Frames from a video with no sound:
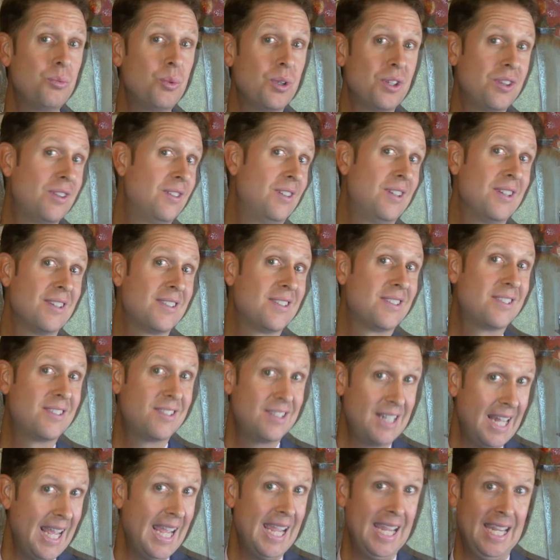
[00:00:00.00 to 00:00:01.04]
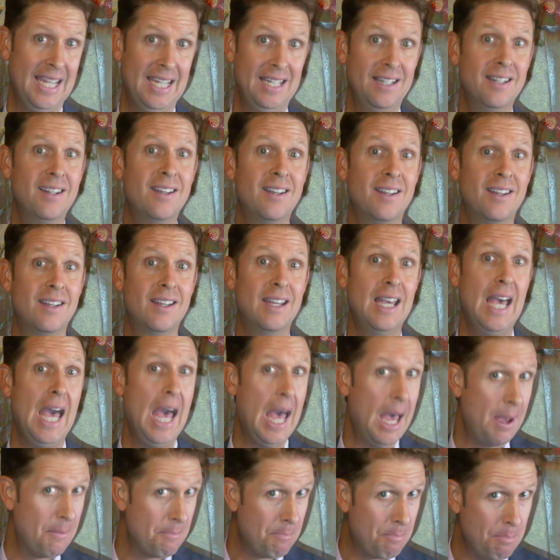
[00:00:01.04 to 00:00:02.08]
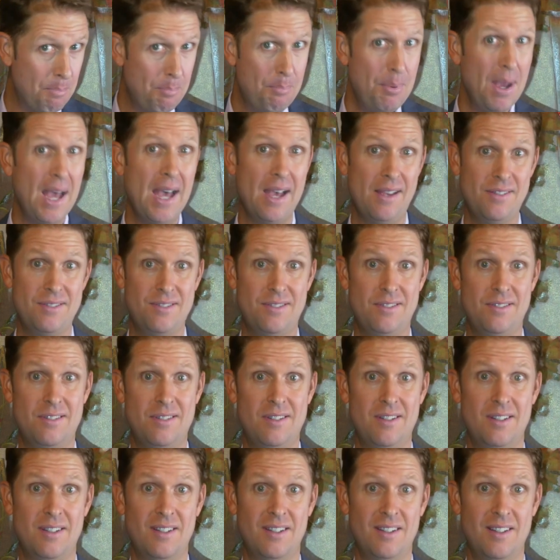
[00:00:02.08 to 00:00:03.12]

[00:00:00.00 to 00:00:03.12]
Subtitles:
with disdain at best.